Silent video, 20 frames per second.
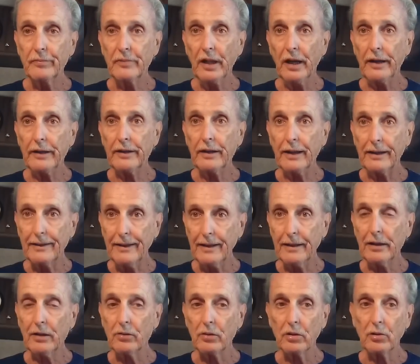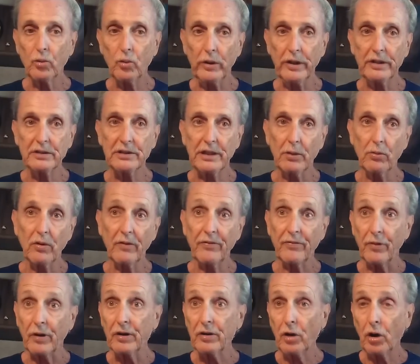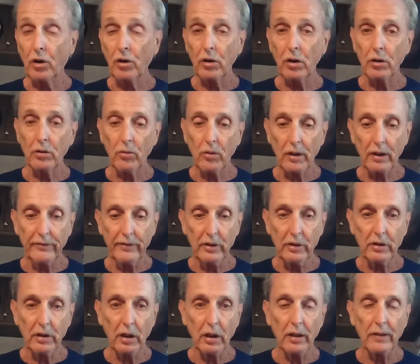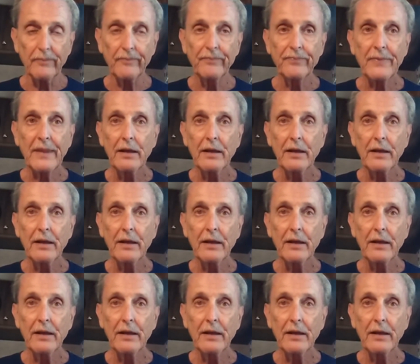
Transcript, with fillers: not identical twins, they were fraternal or whatever you call it.